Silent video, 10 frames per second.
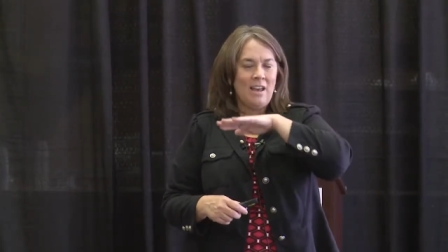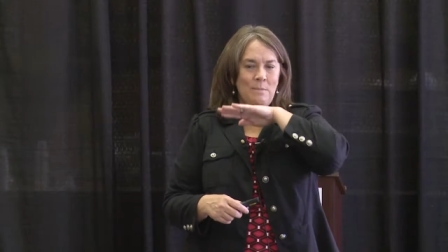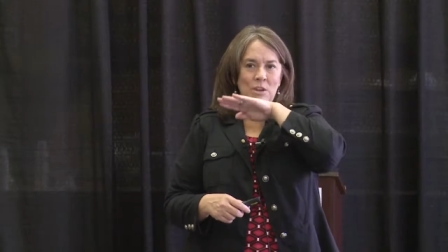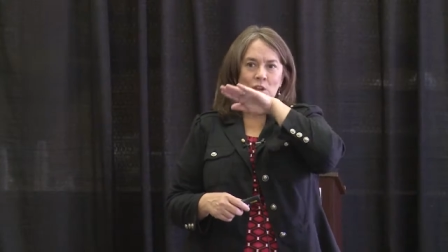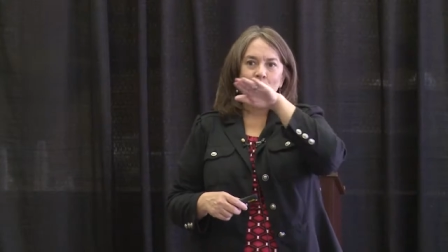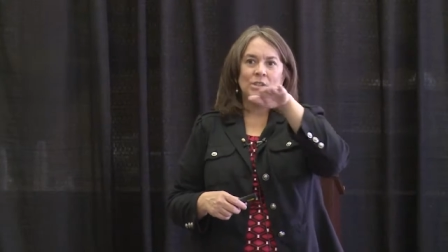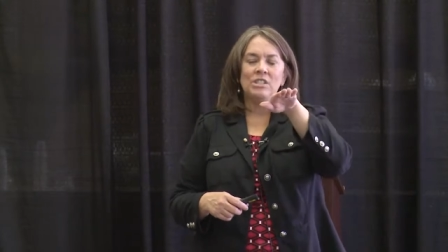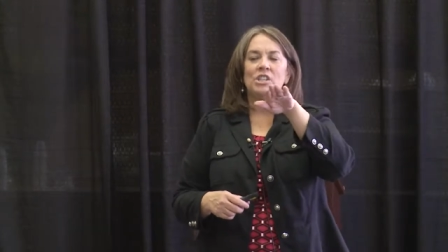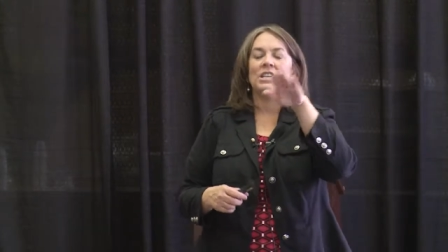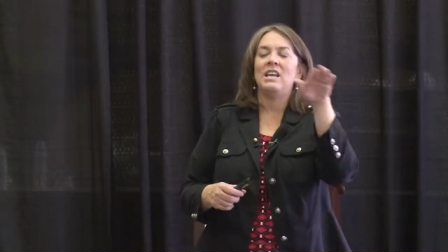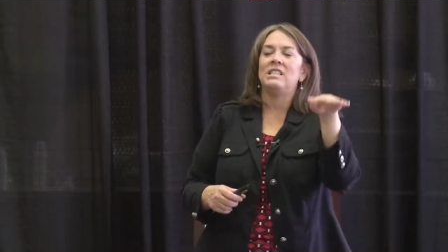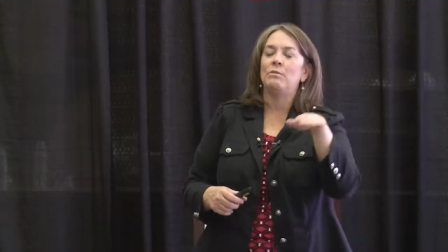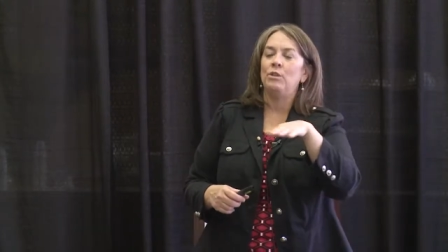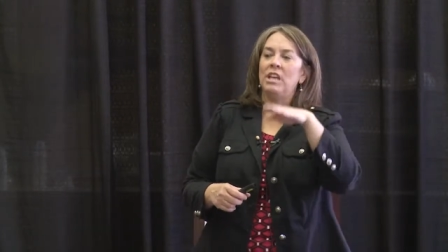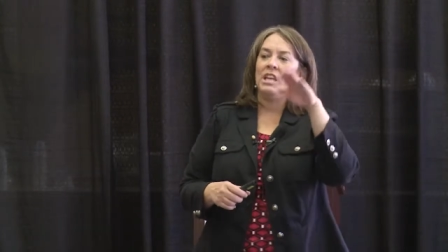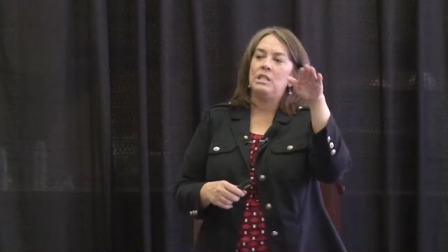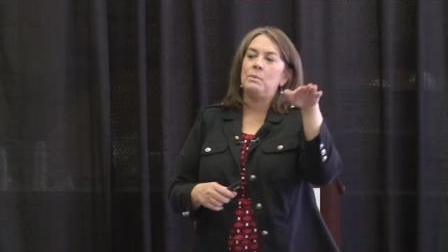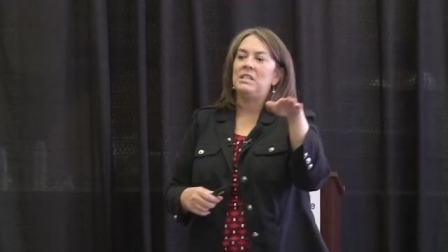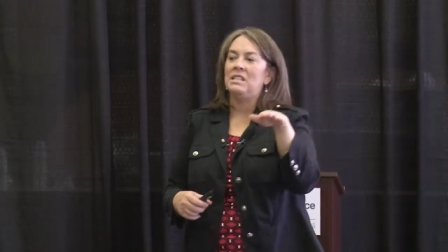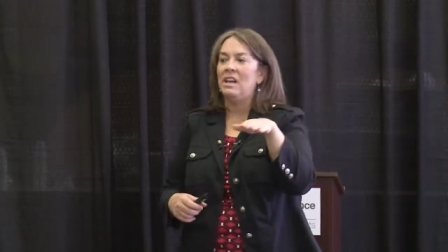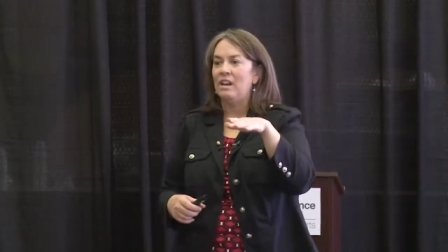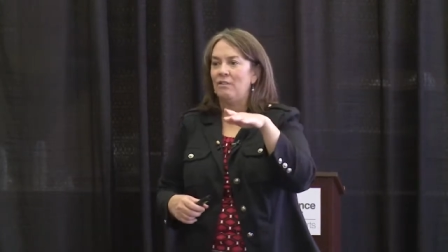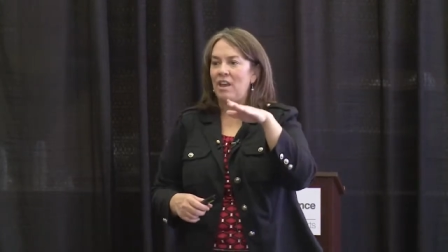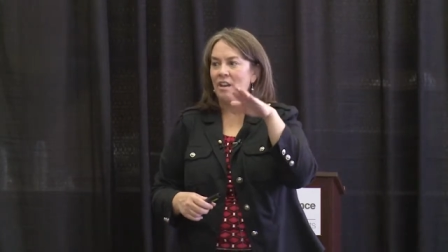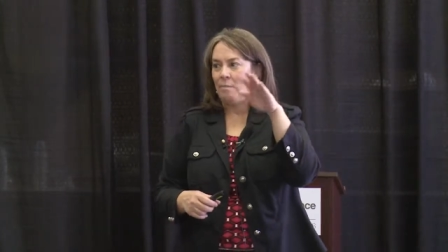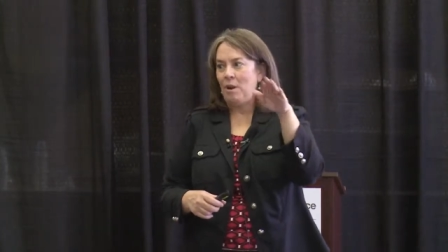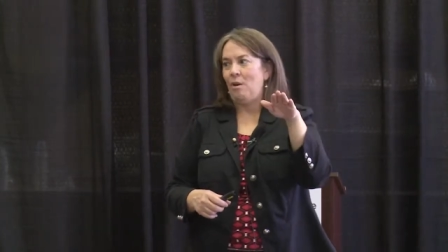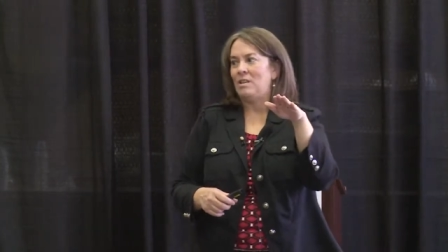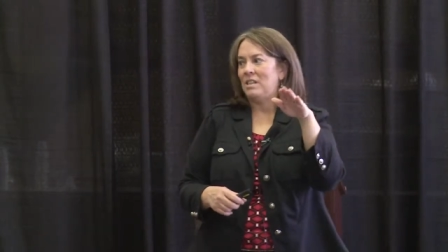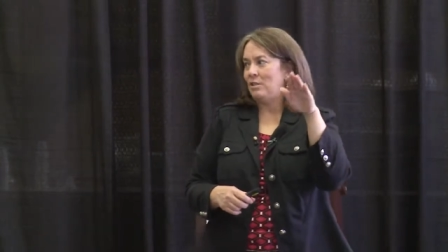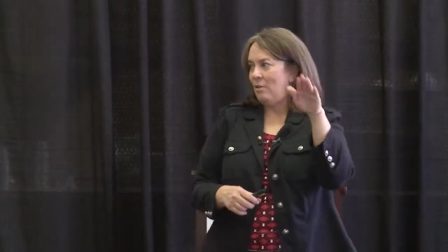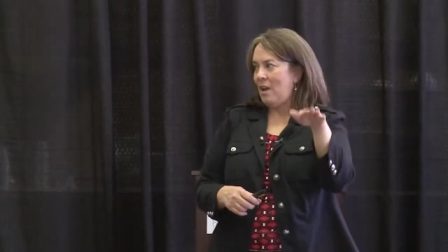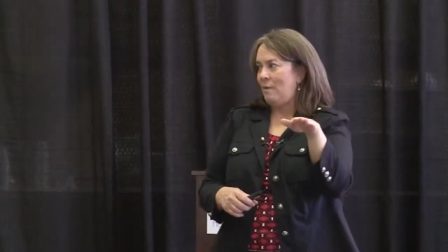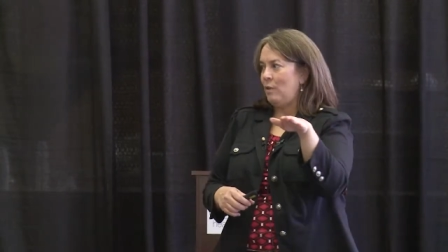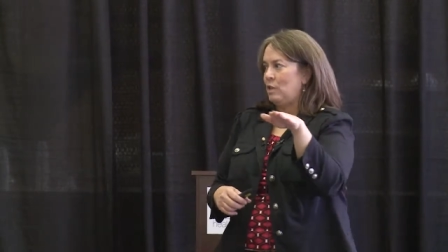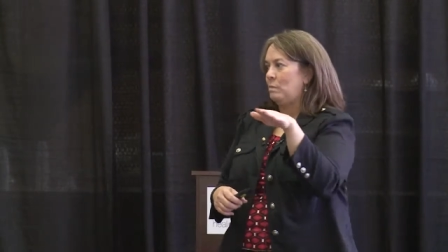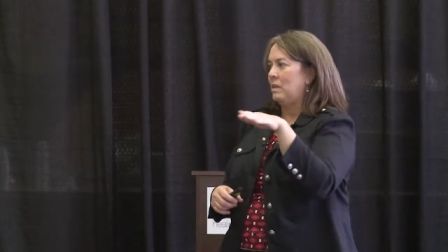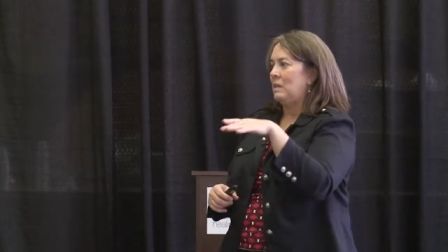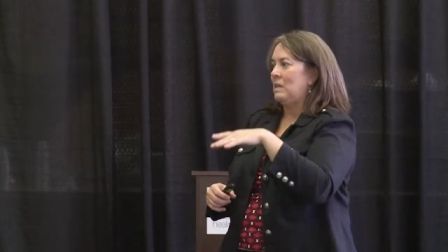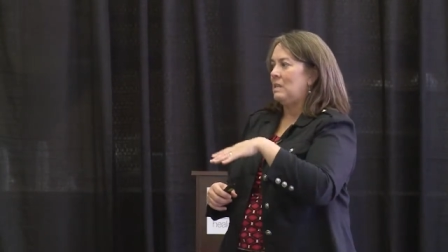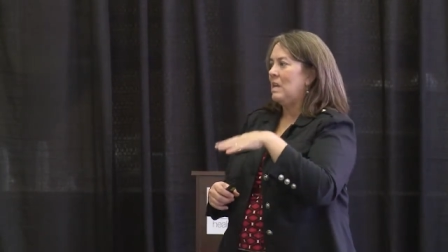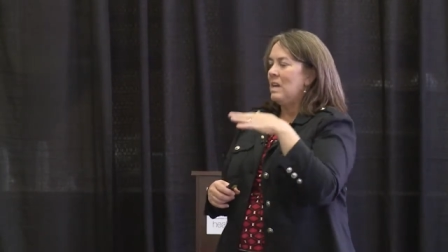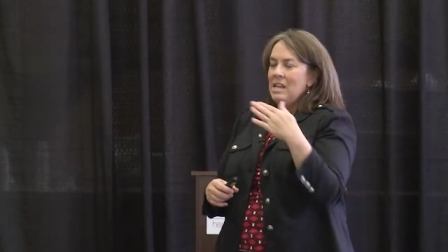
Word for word: I mean, you will. She asked, would kids be stuck if they have parents that don't have those abilities?